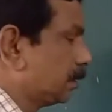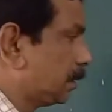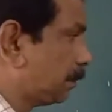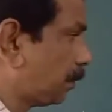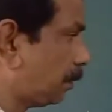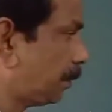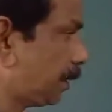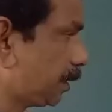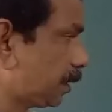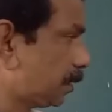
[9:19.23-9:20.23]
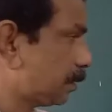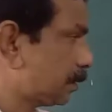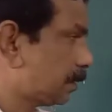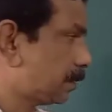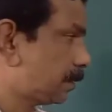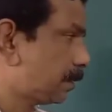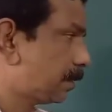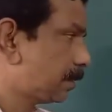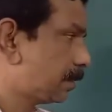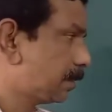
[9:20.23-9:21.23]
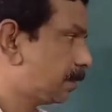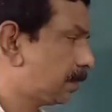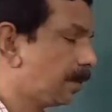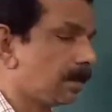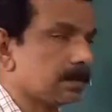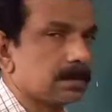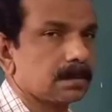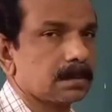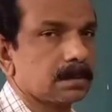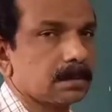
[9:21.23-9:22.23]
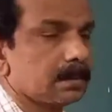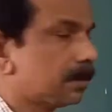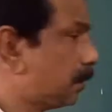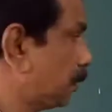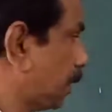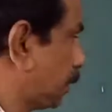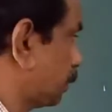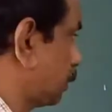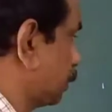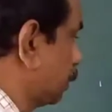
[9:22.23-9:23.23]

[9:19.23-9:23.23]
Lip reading: the population growth, so that